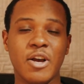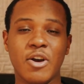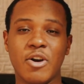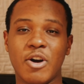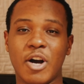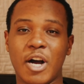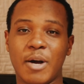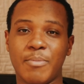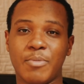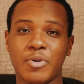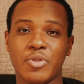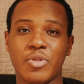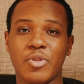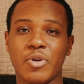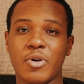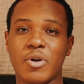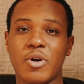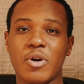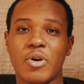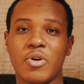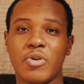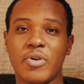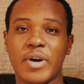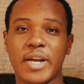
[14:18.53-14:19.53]
I'm on the
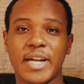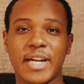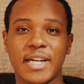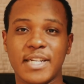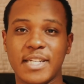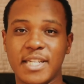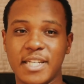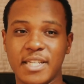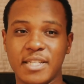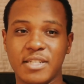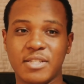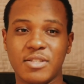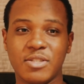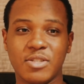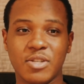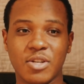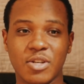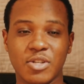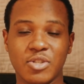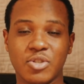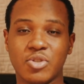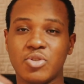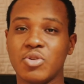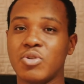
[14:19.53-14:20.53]
go and I need
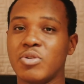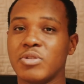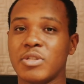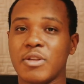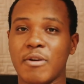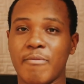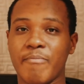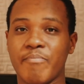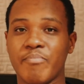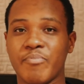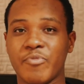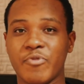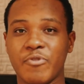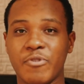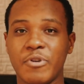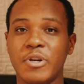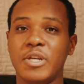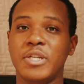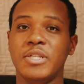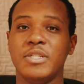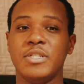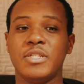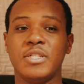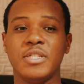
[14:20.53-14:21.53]
to store some
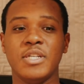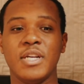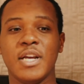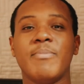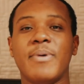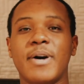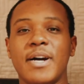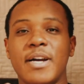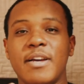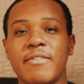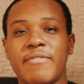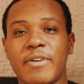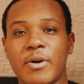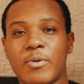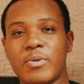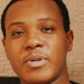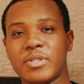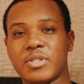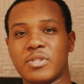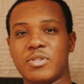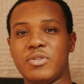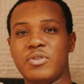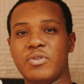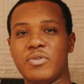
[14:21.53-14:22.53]
footage but if I
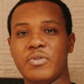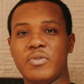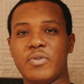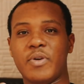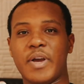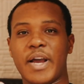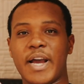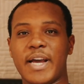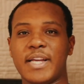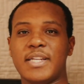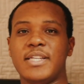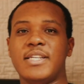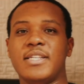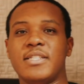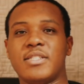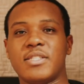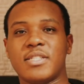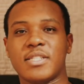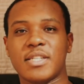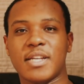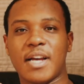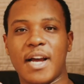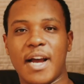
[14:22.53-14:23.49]
want to edit